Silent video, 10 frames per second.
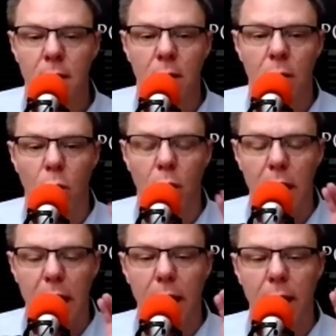What
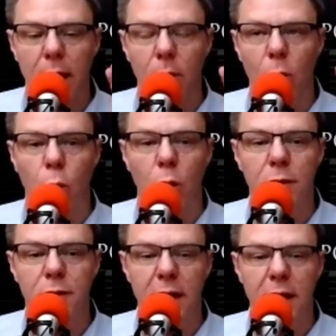I will
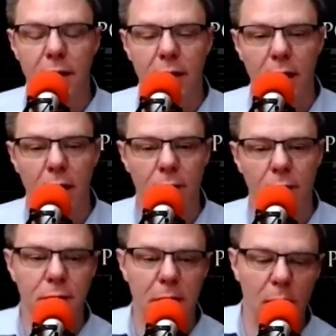say on there,
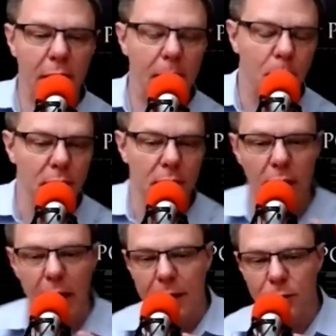just like what happened in the
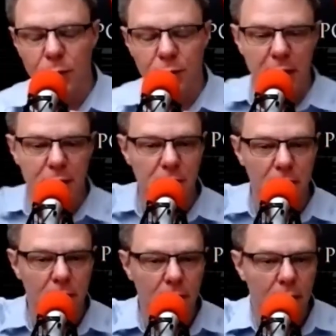last recession,
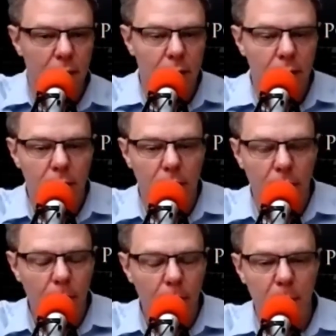
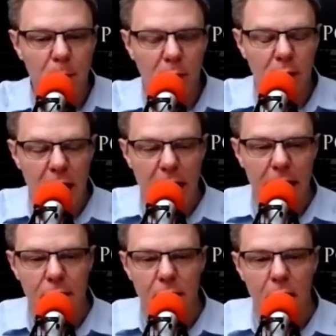people got
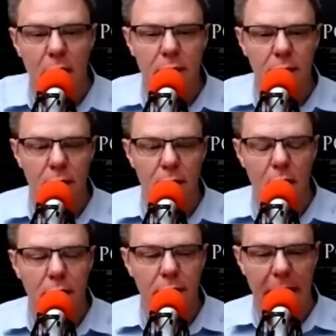
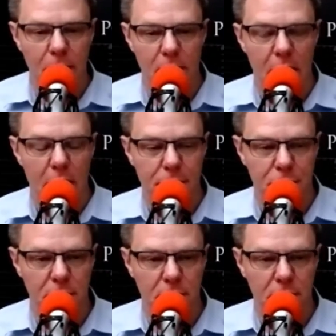knocked down a notch.